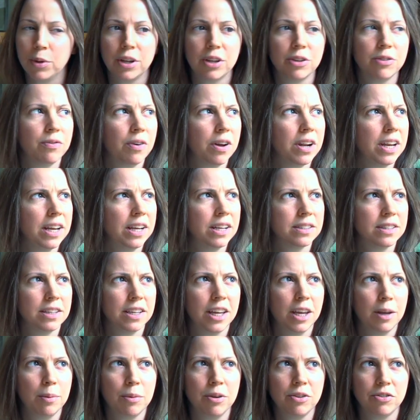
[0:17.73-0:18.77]
and it's funny because they
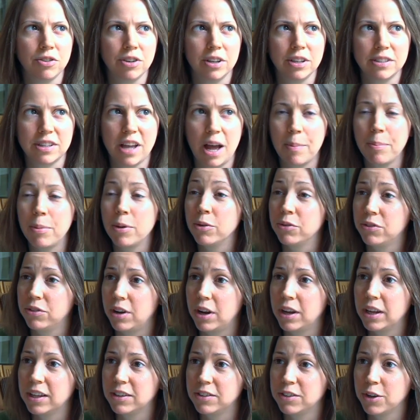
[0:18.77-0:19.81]
keep mentioning Zappos, and
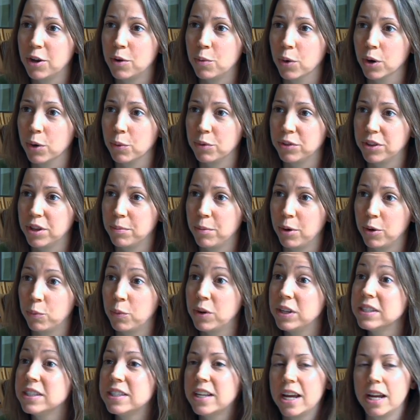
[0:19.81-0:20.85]
I get to go work with them on
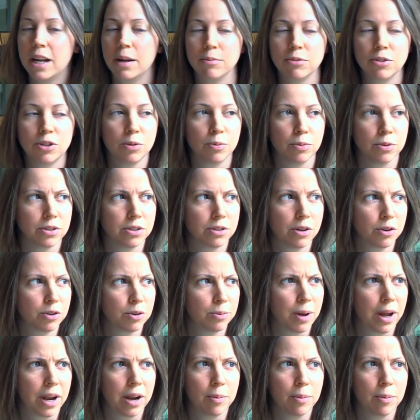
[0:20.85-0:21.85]
Wednesday, and I'm super stoked about